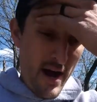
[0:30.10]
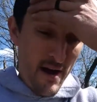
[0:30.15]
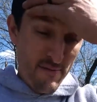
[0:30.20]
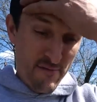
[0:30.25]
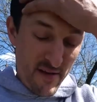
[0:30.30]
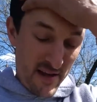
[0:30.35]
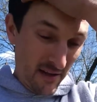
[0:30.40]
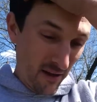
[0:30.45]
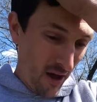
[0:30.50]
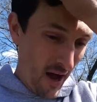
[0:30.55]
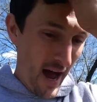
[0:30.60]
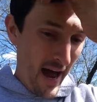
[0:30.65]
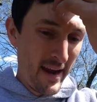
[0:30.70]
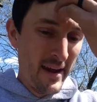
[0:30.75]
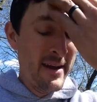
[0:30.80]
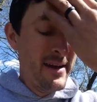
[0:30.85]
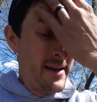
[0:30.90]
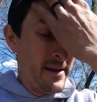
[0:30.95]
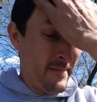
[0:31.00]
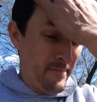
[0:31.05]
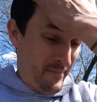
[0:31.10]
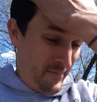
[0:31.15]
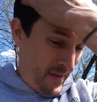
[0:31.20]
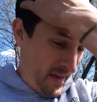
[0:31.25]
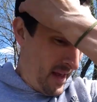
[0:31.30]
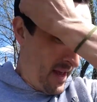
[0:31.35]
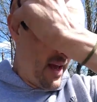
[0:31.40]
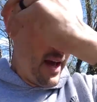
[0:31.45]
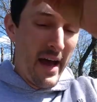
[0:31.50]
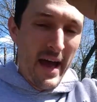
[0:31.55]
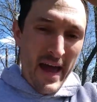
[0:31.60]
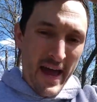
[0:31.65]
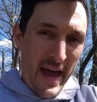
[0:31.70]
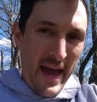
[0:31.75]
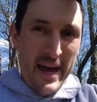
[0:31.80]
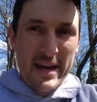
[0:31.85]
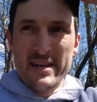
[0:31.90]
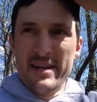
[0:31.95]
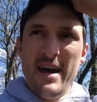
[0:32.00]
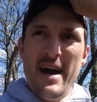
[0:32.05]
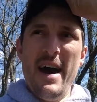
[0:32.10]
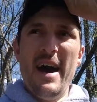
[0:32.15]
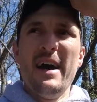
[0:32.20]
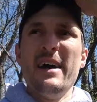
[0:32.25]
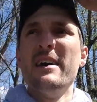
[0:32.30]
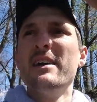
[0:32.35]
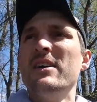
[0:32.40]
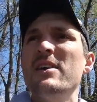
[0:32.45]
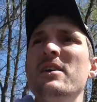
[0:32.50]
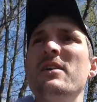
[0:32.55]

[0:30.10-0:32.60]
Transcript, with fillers: uh, feedlot, and uh,